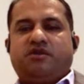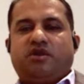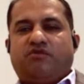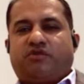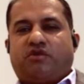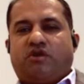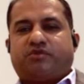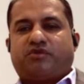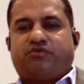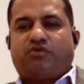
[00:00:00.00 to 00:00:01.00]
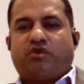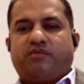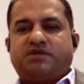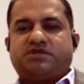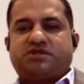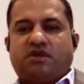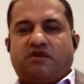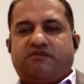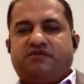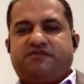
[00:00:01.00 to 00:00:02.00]
the overall performance
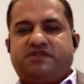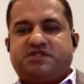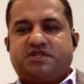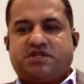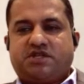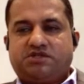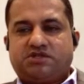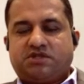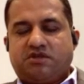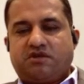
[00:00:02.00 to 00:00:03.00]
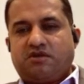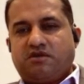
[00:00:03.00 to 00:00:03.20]
of the physicians.